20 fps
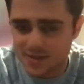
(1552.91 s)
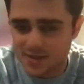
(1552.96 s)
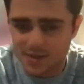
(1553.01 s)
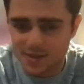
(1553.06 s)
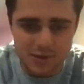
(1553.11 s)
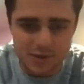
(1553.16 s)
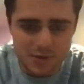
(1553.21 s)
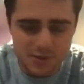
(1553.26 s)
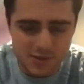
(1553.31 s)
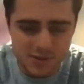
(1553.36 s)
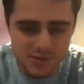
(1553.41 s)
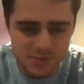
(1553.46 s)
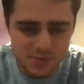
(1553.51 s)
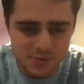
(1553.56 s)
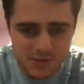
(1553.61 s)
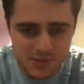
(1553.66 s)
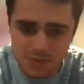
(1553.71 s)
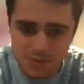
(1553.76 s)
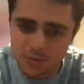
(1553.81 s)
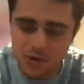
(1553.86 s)
Thank you. This has been
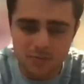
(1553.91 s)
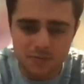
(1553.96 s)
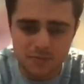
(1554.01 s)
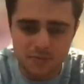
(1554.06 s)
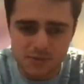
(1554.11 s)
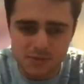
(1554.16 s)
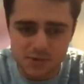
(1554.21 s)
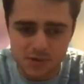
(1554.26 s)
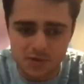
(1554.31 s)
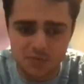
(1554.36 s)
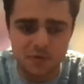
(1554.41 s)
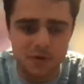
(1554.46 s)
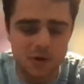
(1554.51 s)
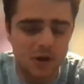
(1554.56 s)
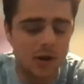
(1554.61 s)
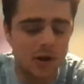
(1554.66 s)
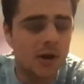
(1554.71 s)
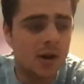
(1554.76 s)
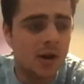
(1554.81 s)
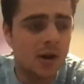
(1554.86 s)
super helpful so
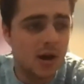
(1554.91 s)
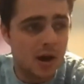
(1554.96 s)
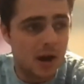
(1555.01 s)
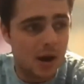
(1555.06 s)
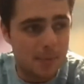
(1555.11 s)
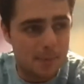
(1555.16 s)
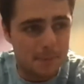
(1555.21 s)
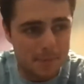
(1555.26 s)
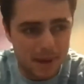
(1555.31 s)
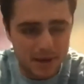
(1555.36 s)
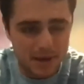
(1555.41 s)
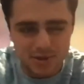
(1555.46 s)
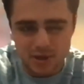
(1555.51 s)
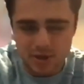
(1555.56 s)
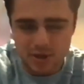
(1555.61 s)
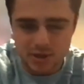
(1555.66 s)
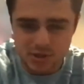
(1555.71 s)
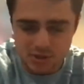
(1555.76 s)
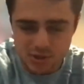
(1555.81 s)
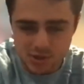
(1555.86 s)
far.
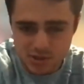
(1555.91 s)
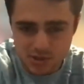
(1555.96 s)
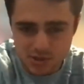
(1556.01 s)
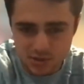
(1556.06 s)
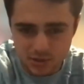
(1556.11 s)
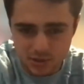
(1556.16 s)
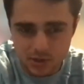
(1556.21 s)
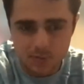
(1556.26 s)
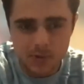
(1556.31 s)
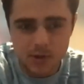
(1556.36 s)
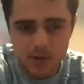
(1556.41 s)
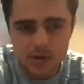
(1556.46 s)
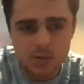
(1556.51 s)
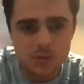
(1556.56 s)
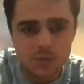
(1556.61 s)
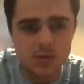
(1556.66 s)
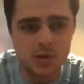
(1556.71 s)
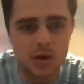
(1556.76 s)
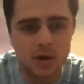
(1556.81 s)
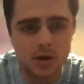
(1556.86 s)
Backtracking just a little bit, you
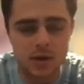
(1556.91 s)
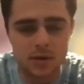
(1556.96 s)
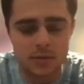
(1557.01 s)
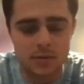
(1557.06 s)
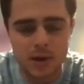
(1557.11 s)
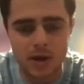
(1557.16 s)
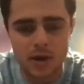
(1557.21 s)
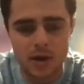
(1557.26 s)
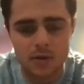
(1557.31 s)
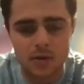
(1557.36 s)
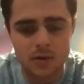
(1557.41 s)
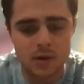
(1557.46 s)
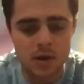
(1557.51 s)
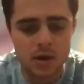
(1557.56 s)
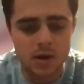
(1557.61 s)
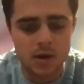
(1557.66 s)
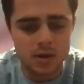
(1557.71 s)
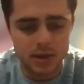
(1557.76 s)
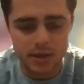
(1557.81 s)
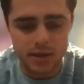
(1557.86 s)
were talking about
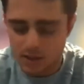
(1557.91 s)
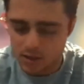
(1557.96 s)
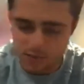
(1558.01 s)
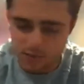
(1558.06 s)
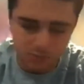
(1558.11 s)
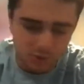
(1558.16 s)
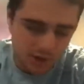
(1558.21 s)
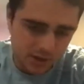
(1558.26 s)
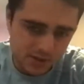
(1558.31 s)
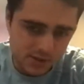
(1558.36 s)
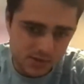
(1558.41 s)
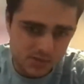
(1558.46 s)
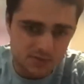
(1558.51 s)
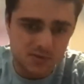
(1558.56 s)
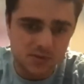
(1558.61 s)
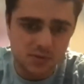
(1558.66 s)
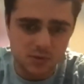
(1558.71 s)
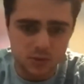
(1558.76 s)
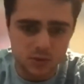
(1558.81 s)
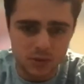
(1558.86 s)
like in the process of
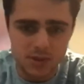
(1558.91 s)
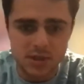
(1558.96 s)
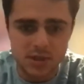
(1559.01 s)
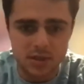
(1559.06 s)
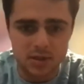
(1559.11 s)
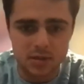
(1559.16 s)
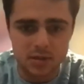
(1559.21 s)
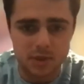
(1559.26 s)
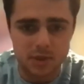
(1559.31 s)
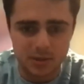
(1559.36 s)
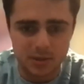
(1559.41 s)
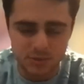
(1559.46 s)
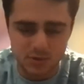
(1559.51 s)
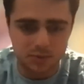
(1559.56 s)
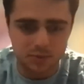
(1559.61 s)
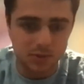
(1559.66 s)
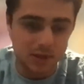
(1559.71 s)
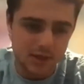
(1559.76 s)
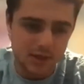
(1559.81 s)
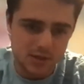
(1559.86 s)
storytelling, being able to
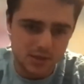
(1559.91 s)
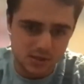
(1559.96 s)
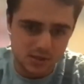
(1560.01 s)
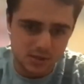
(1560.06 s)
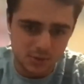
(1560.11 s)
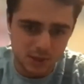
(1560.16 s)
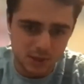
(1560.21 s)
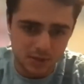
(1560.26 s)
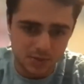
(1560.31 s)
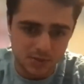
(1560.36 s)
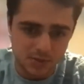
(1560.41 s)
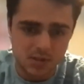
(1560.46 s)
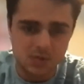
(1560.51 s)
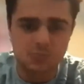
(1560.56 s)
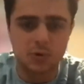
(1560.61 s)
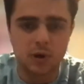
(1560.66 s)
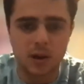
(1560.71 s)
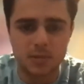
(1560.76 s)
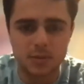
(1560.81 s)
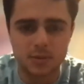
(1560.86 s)
relate to someone else's
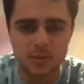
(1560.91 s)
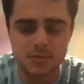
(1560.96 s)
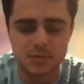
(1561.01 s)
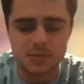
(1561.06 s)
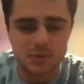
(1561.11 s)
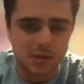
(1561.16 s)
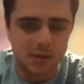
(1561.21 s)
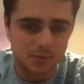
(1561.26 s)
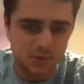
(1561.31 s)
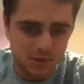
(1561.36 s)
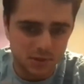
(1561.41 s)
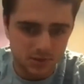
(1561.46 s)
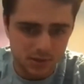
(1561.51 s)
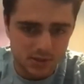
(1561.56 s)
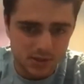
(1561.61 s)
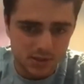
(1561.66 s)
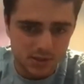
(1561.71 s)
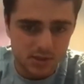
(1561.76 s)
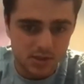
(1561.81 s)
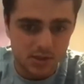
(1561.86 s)
problems, being able to
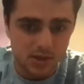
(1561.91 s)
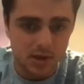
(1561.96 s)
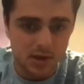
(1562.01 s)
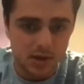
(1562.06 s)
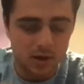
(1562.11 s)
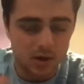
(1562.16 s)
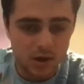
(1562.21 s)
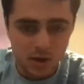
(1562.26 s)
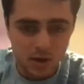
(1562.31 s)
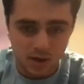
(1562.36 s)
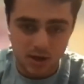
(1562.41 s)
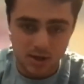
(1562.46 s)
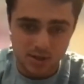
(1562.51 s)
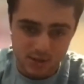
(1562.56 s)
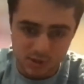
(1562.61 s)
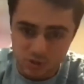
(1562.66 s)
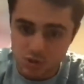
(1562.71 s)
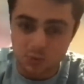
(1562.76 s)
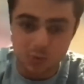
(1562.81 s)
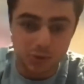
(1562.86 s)
listen to their
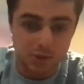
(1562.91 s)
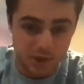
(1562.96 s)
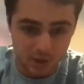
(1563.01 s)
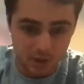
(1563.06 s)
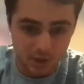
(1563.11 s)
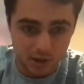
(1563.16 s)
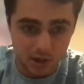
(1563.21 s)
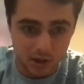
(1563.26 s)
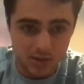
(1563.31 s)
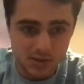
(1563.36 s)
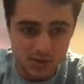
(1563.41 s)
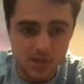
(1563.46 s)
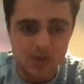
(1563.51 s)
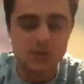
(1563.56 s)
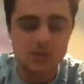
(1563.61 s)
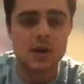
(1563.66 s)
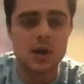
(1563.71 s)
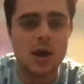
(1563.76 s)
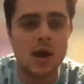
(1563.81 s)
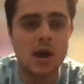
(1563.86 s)
essentially what their cause is.